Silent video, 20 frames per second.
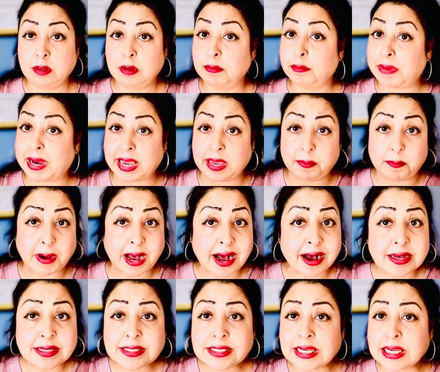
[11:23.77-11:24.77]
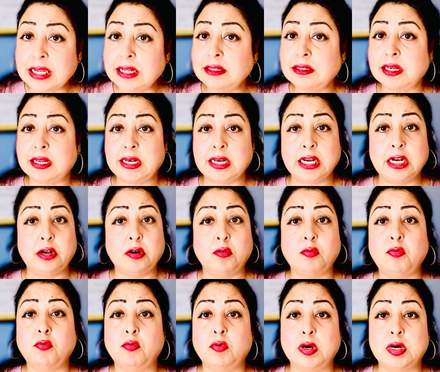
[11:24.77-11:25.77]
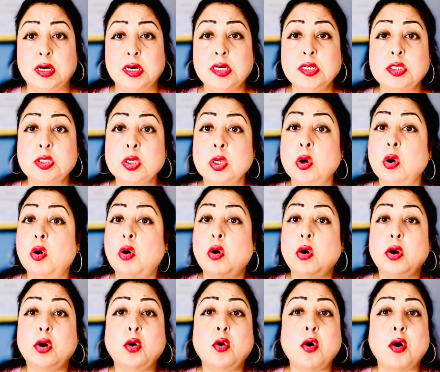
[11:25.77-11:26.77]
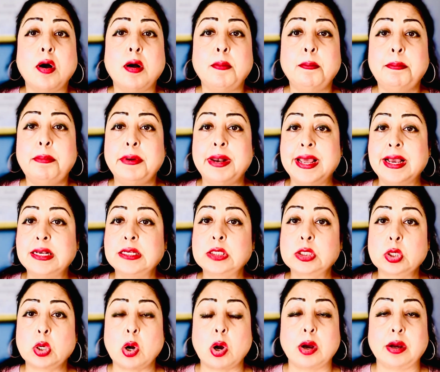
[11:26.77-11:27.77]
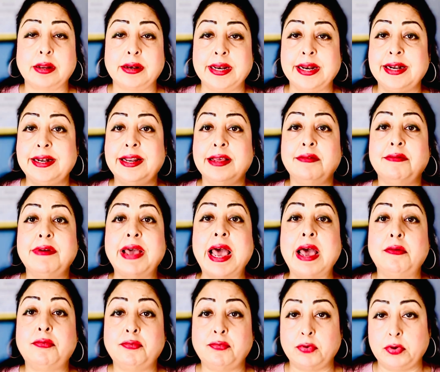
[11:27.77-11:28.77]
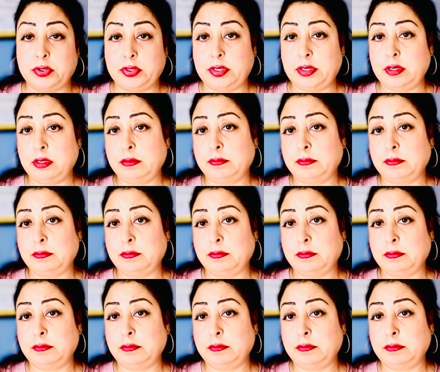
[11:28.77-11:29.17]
bypassing the need of words or complex cognitive effort.